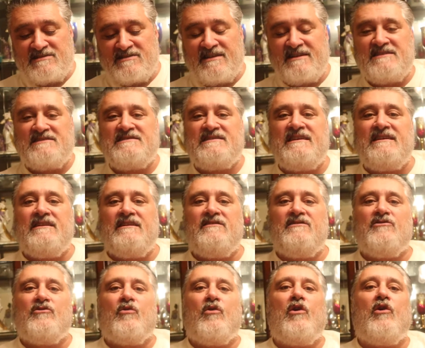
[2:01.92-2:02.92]
So like I say,
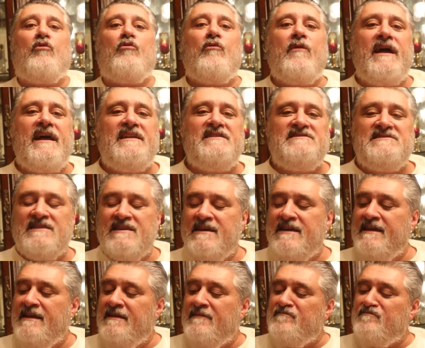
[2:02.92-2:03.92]
they're all reds
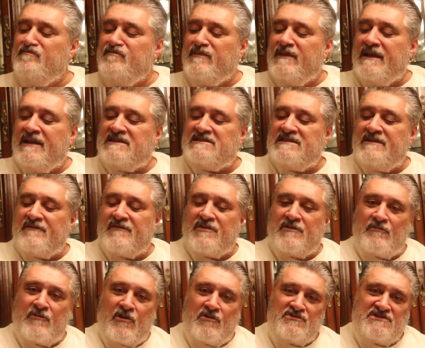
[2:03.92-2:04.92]
except for the
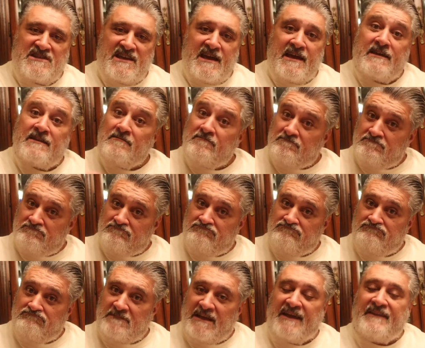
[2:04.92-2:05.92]
rosé,
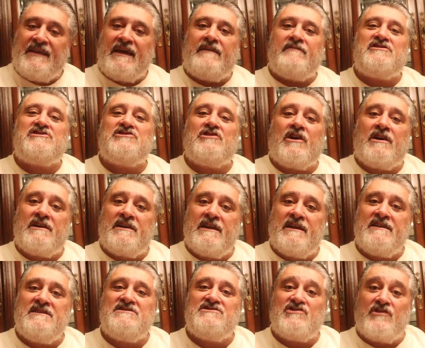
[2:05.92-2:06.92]
and they have a
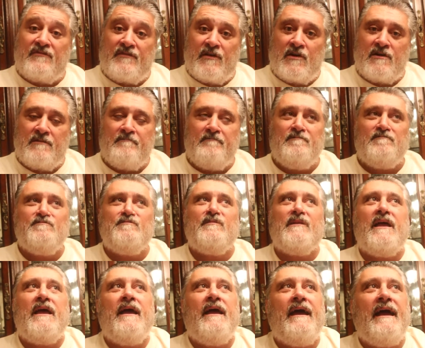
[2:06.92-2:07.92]
Chardonnay so far.
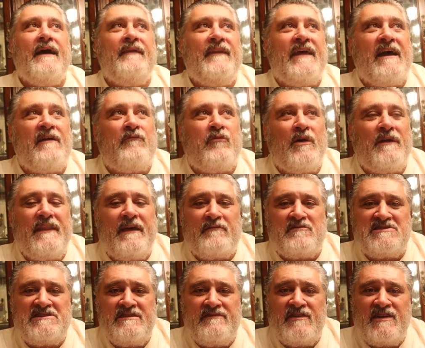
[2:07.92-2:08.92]
And they have one that
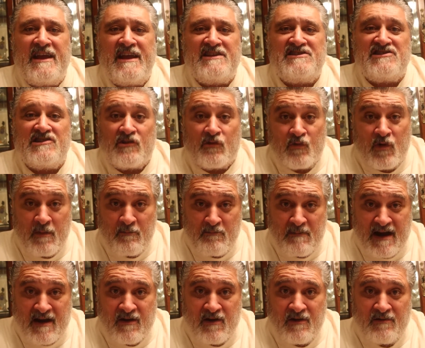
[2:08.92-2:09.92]
was even aged in a rum
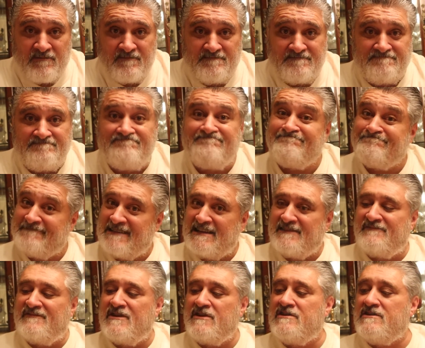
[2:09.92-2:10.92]
barrel.
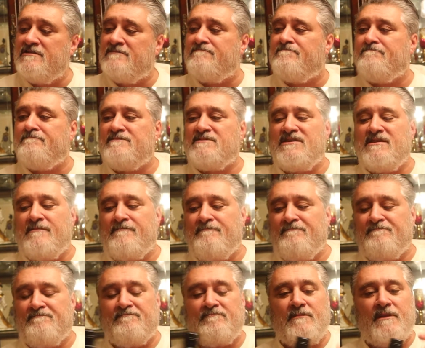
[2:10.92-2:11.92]
Very good. So
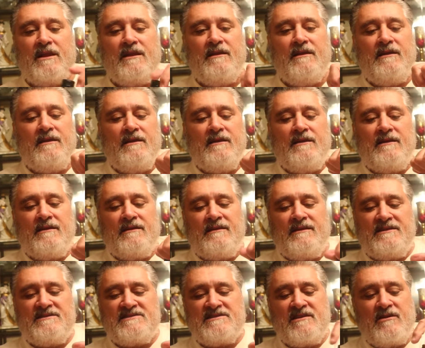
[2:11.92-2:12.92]

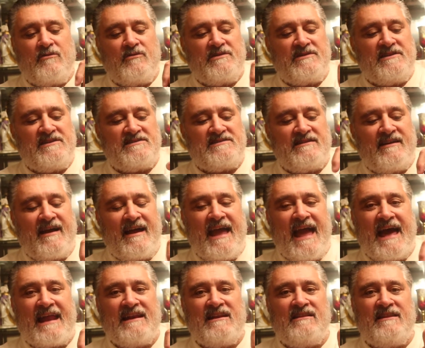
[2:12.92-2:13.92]
let's go with this. Now I
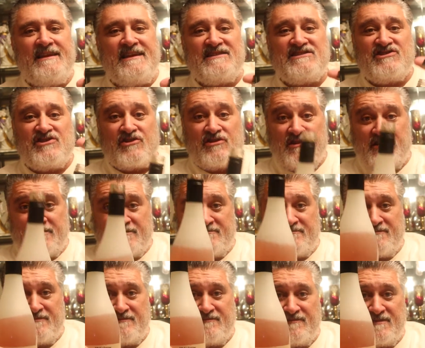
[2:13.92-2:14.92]
had a glass earlier,
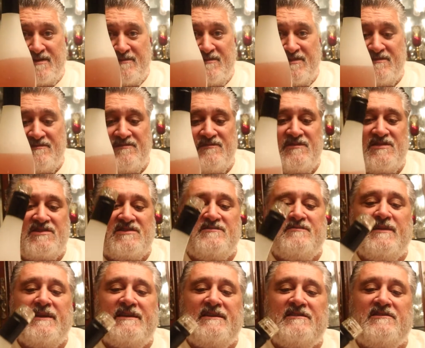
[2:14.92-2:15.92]
and I'm going to
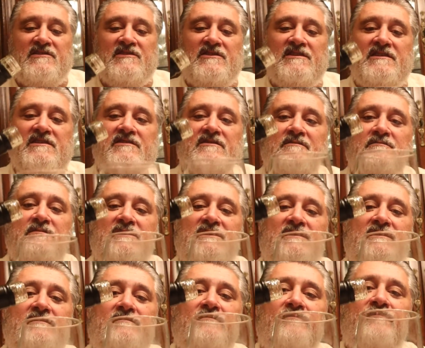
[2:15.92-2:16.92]
explain it to you here in a minute.